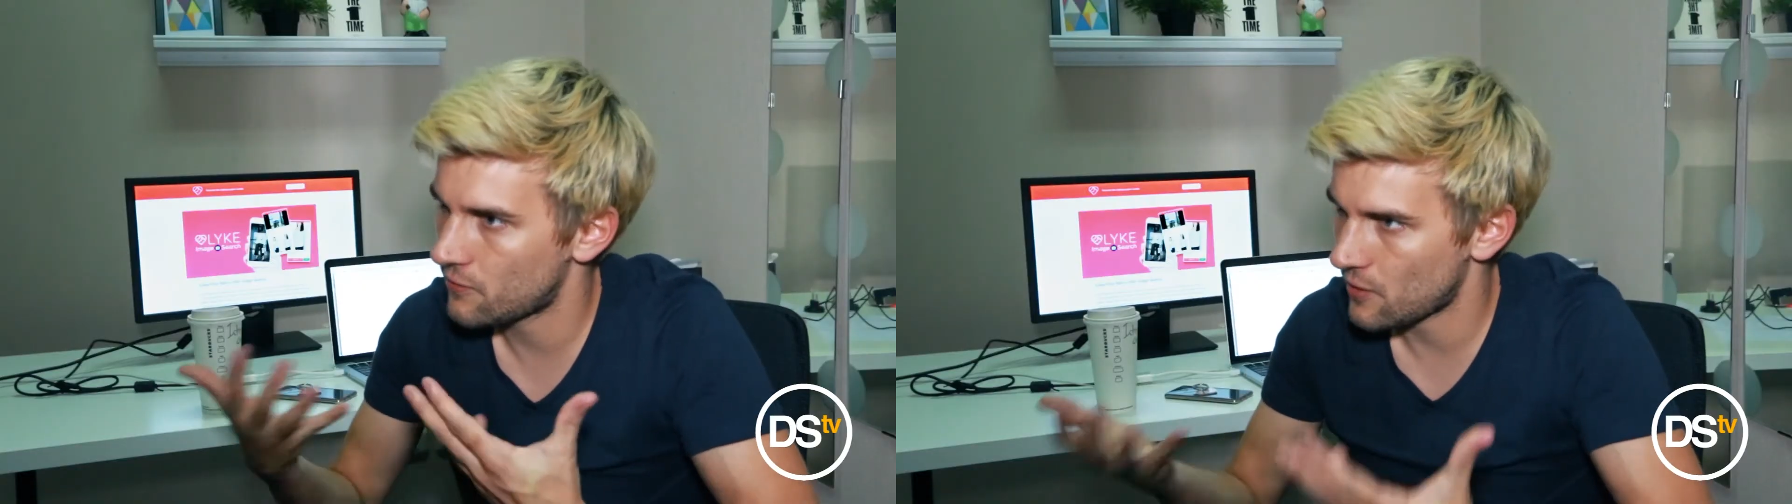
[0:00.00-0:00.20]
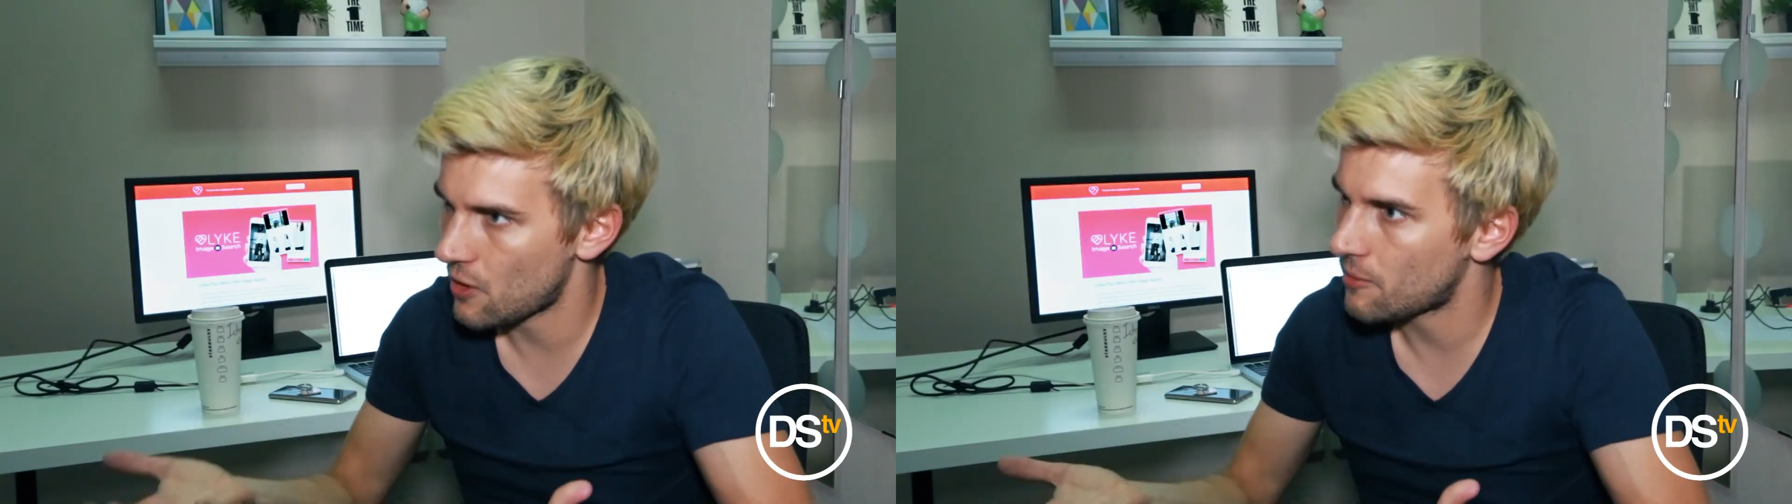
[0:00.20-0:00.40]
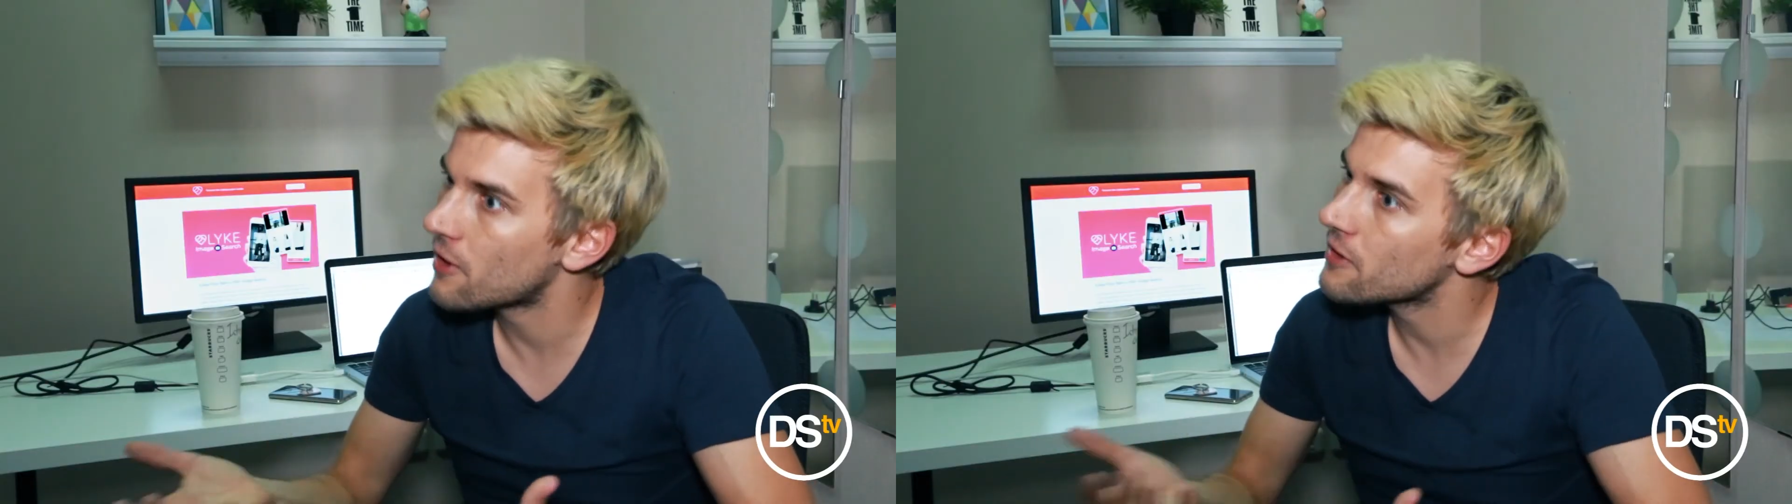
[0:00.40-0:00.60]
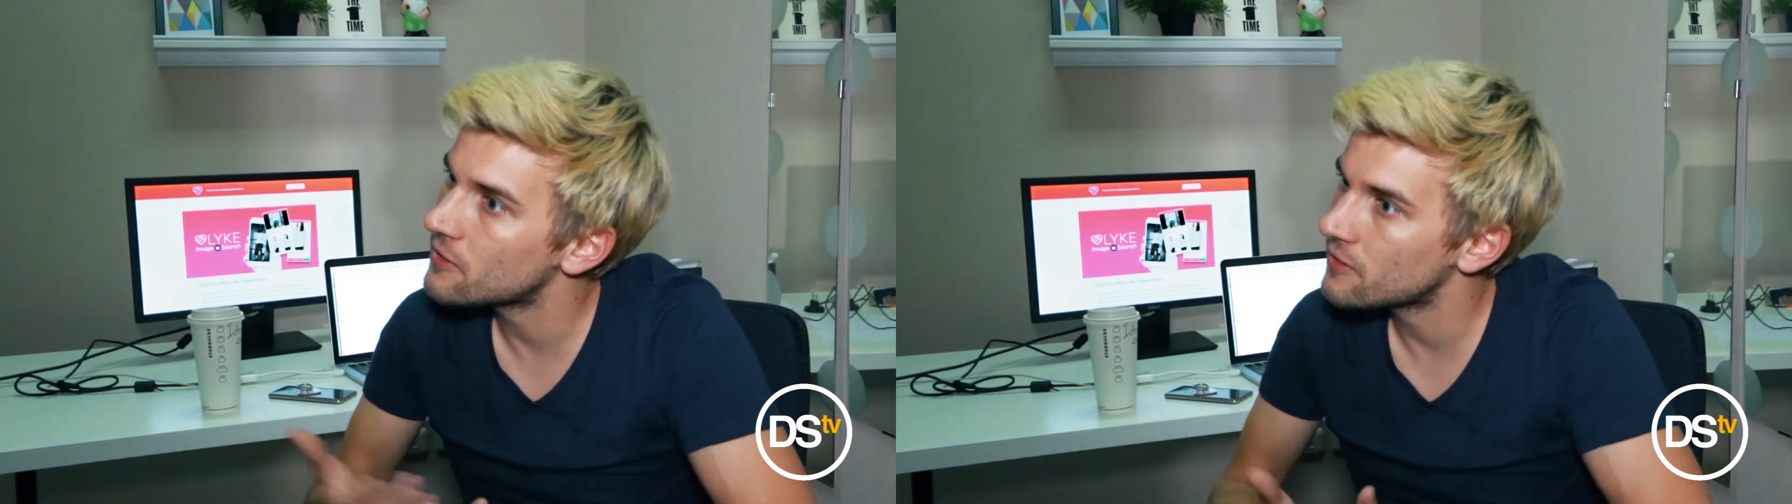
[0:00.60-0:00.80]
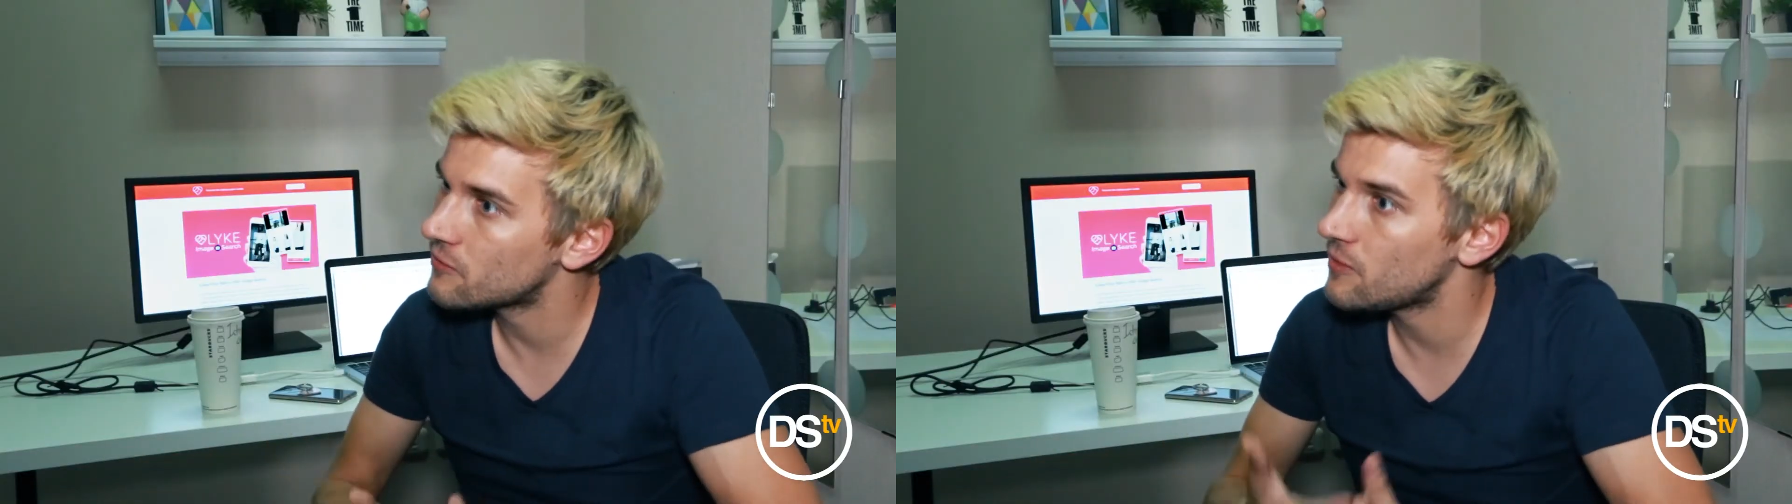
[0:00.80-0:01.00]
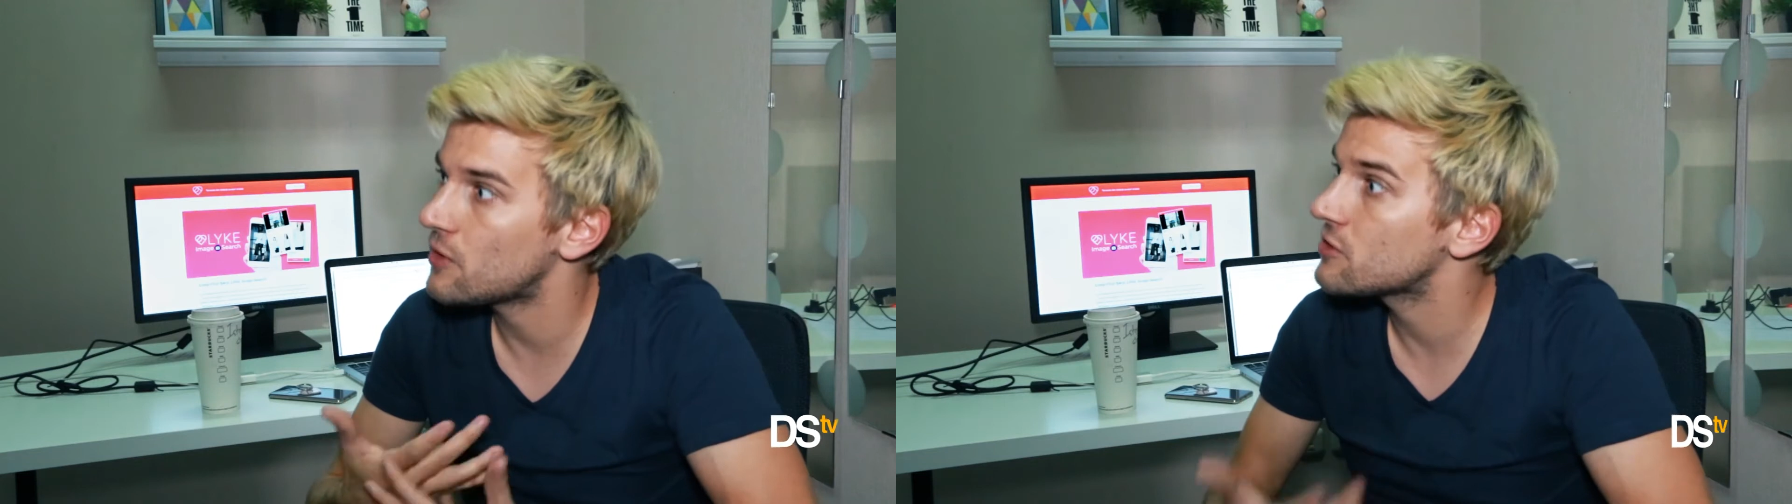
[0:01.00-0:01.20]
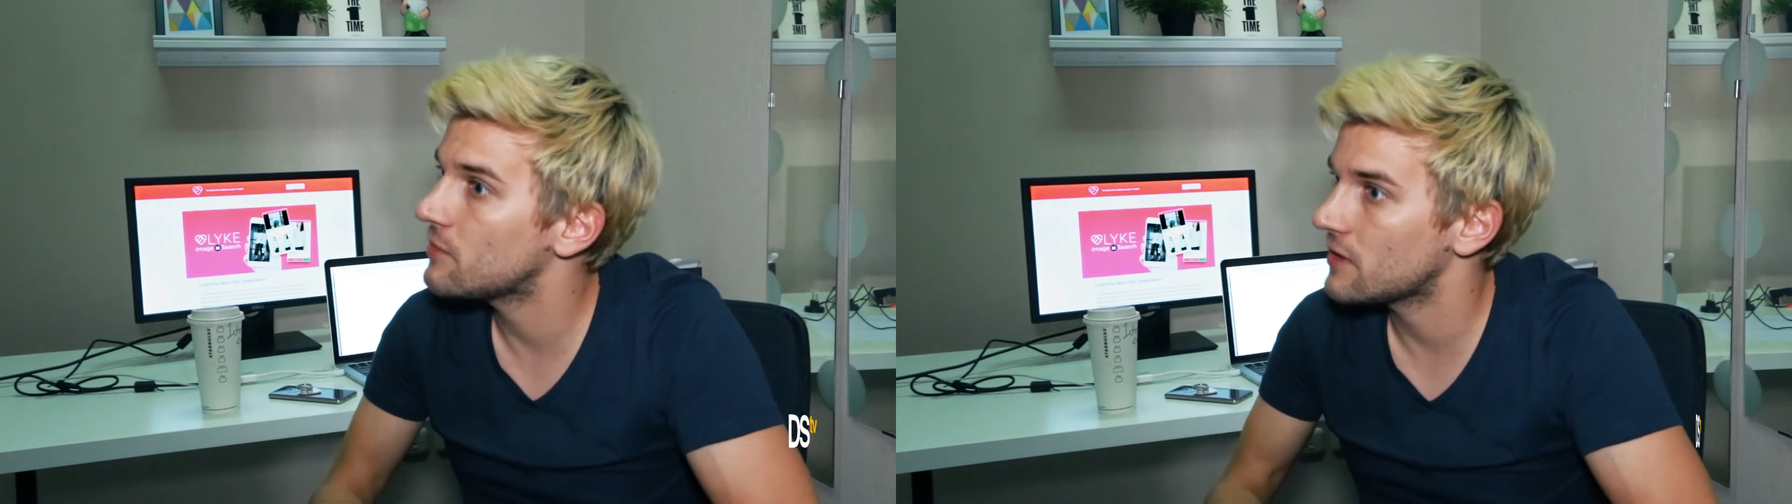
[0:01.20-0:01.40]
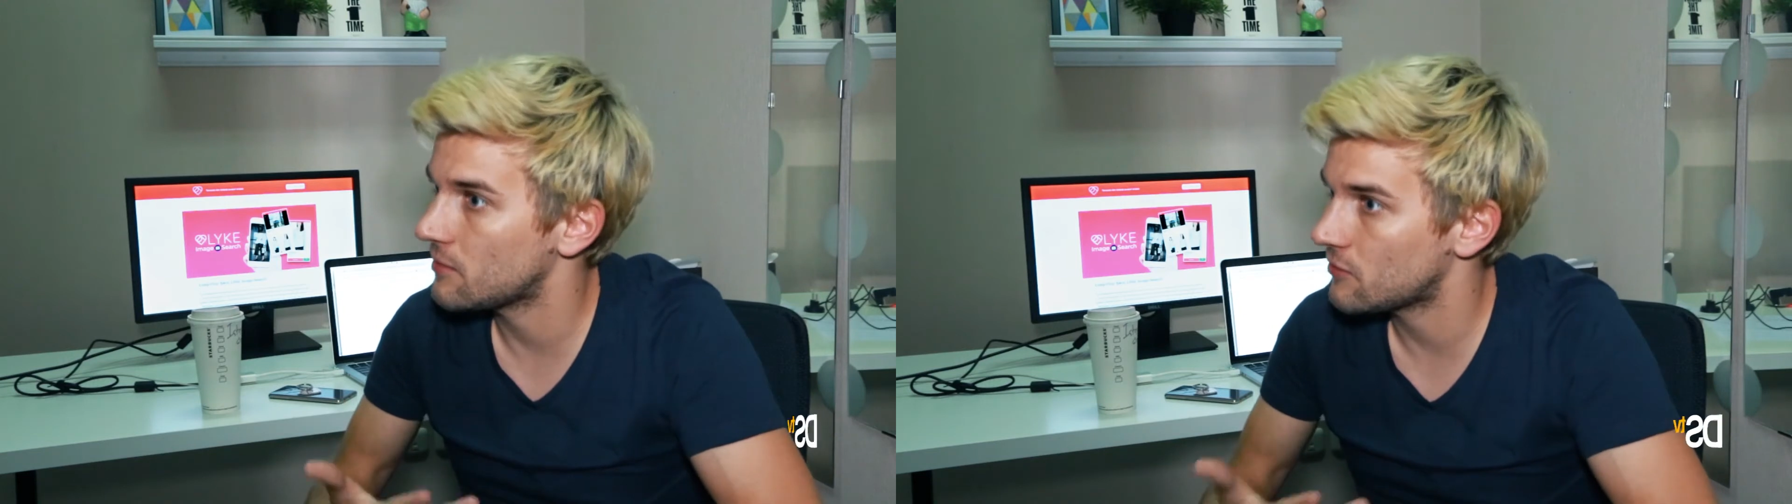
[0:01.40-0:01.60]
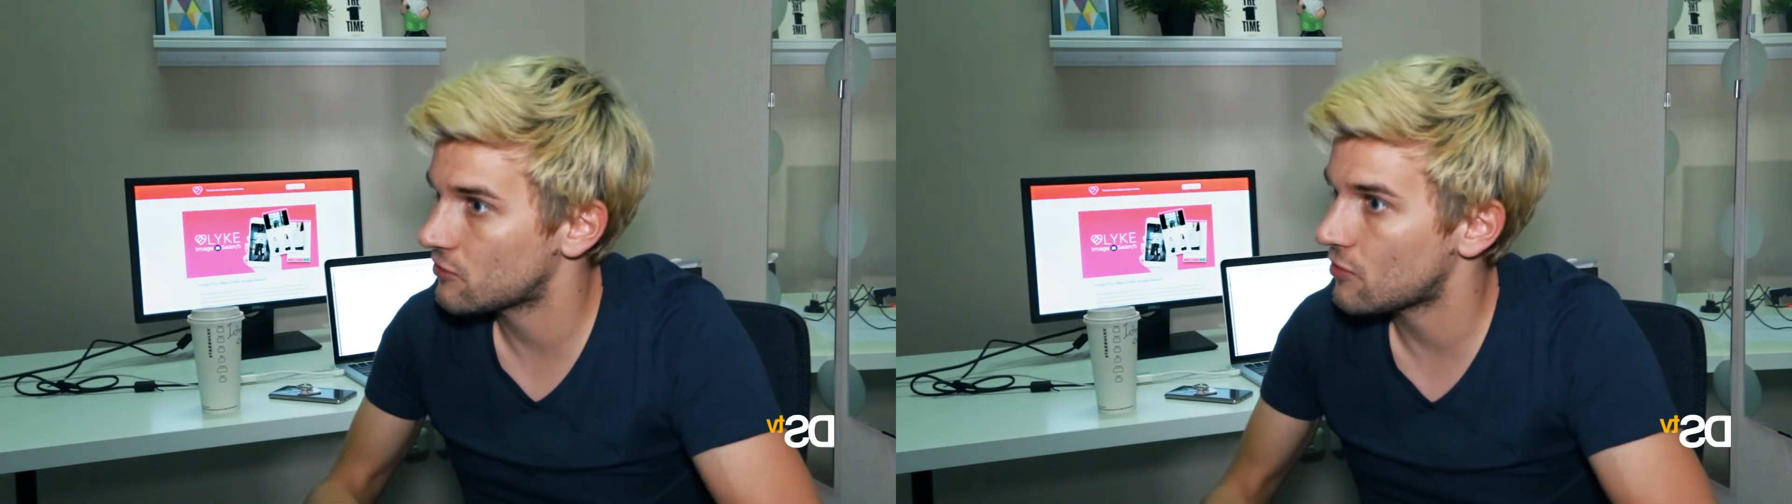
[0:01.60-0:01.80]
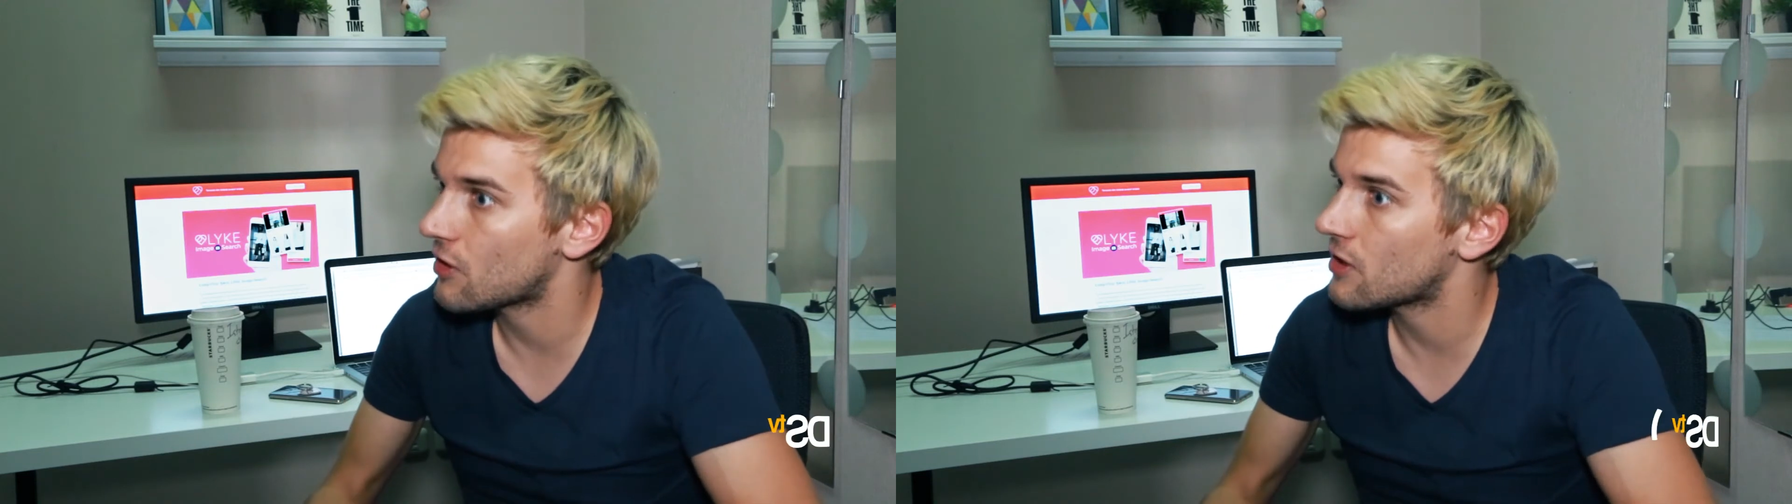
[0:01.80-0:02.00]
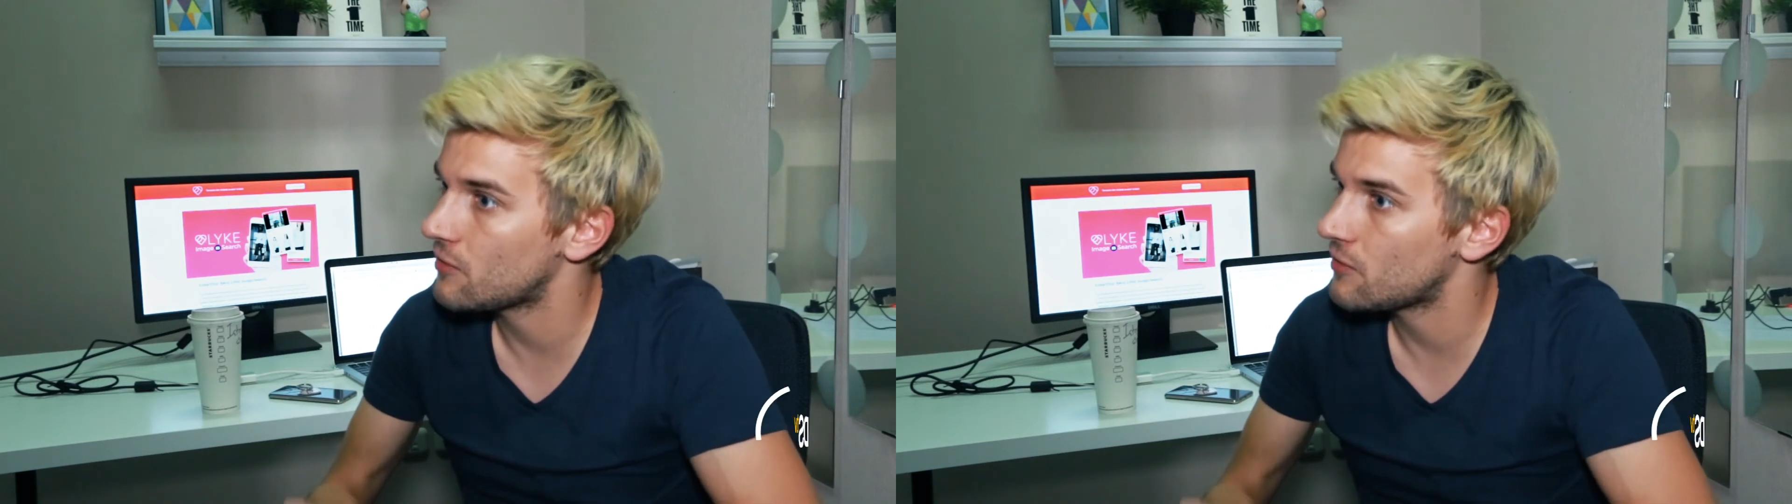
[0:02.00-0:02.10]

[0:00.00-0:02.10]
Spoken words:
for our partners, we want to make them stronger.